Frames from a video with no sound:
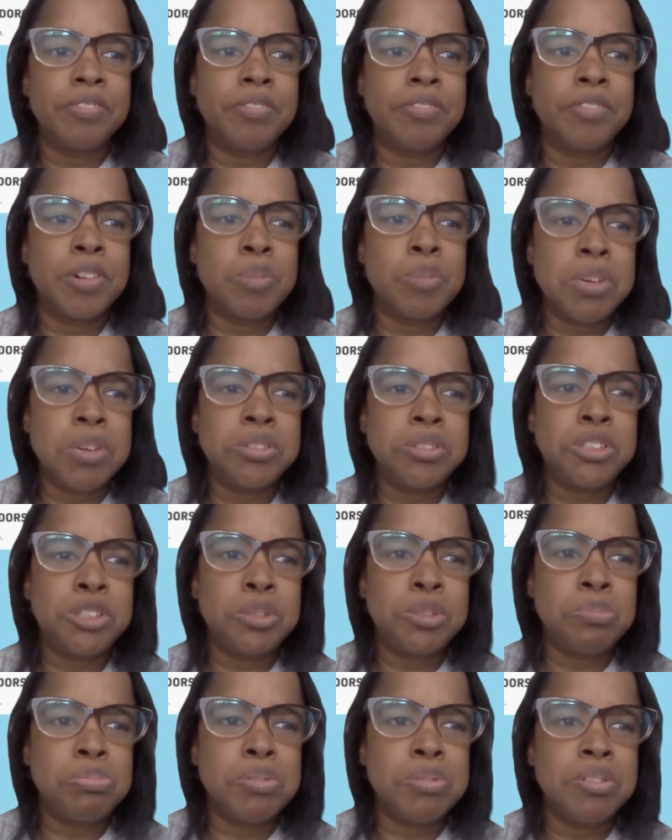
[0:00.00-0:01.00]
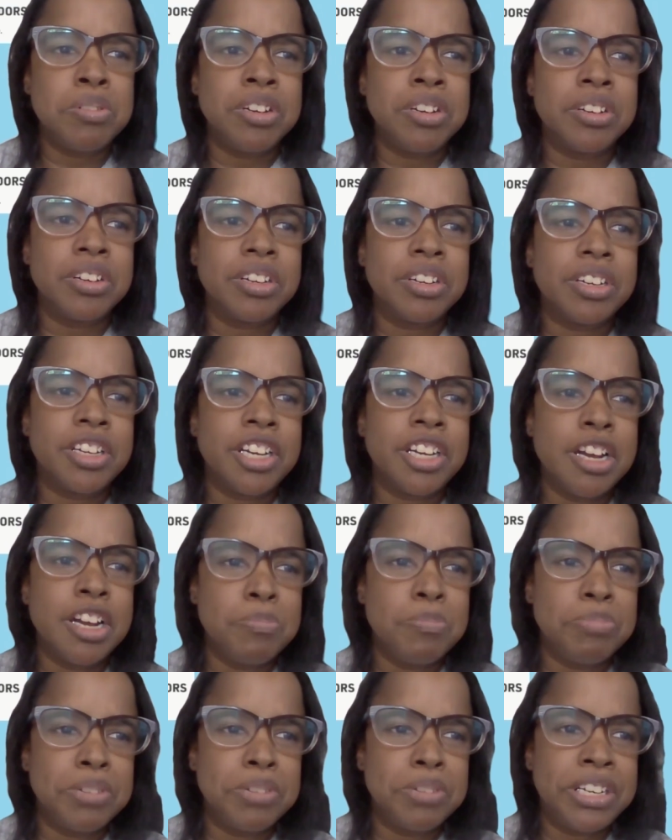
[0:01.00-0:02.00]
remote support
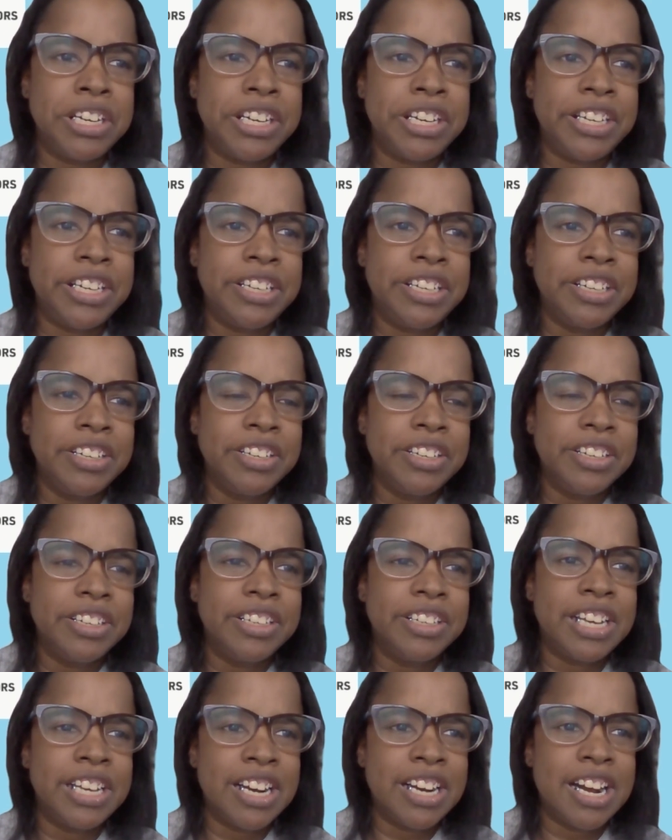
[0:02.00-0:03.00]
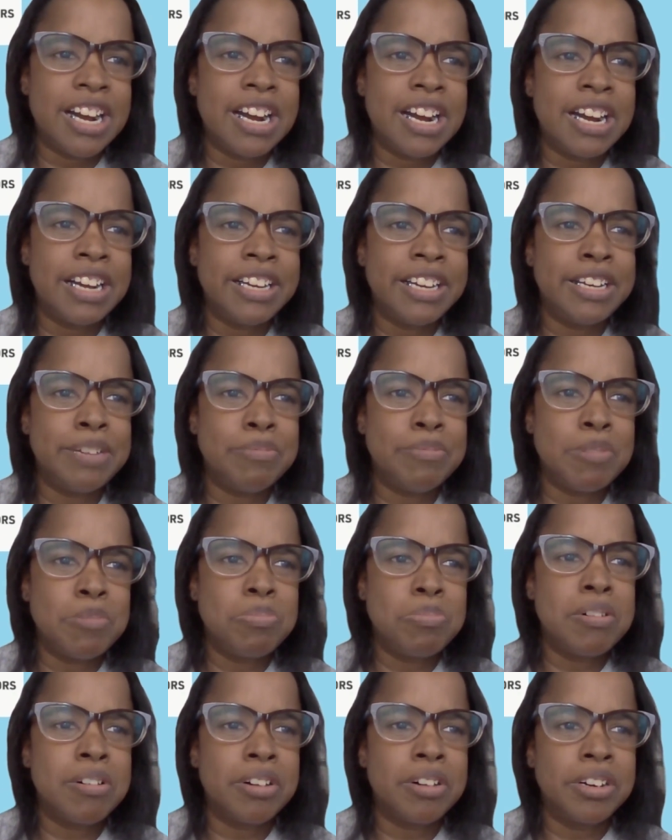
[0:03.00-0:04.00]
company that i am a
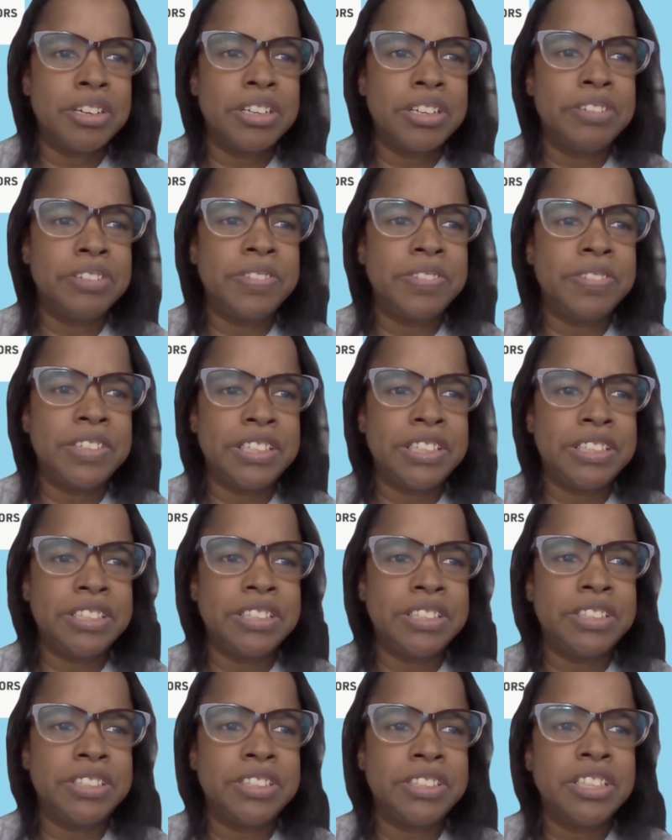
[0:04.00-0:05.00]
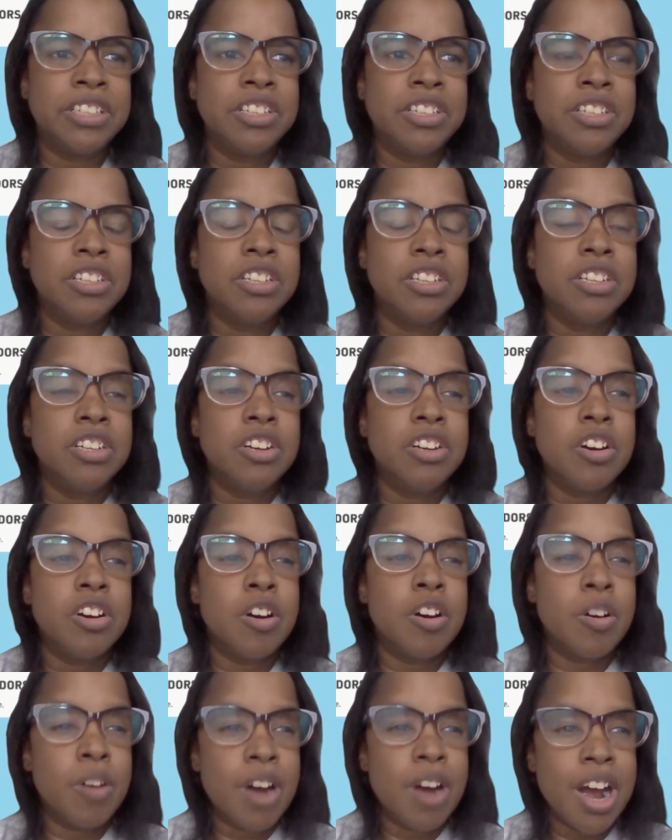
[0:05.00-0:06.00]
part of is
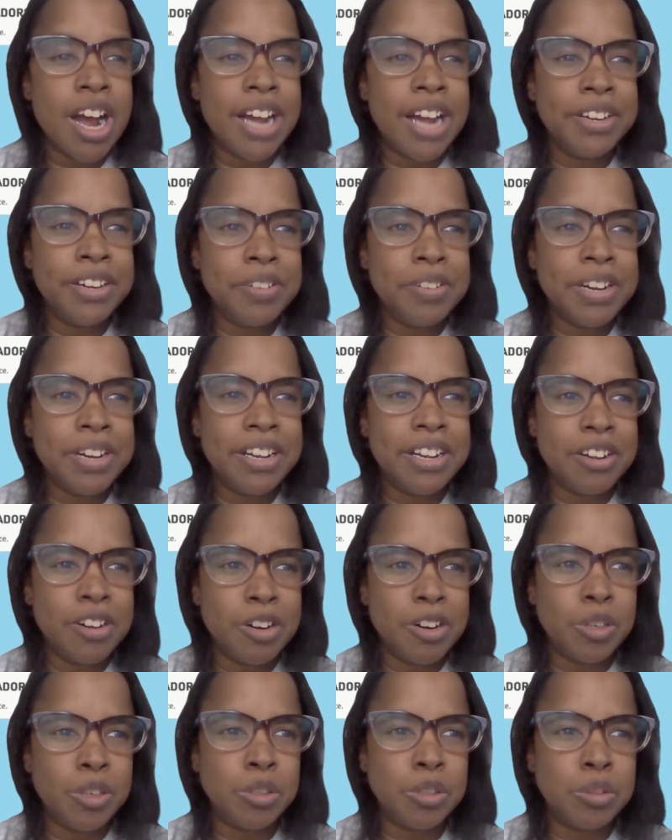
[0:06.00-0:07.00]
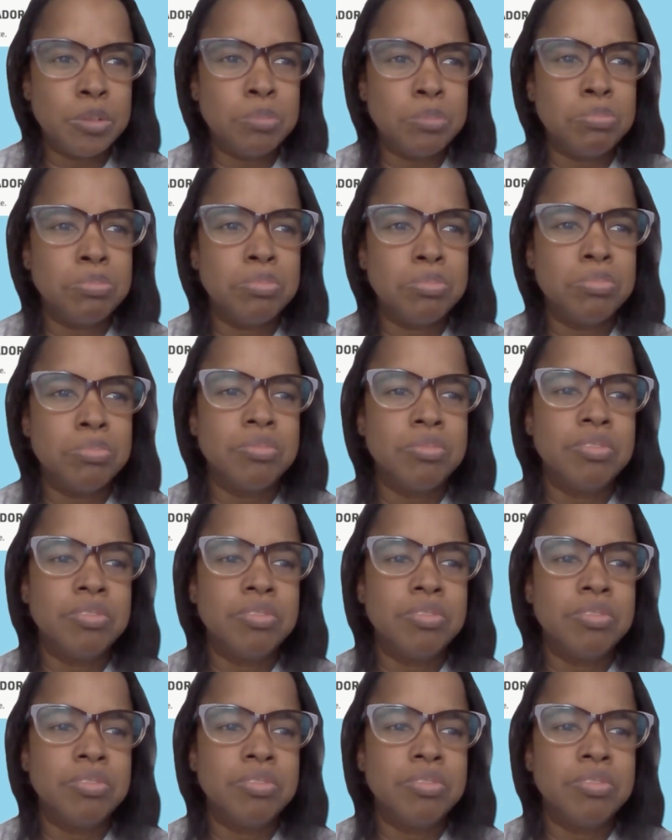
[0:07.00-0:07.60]
ohio at home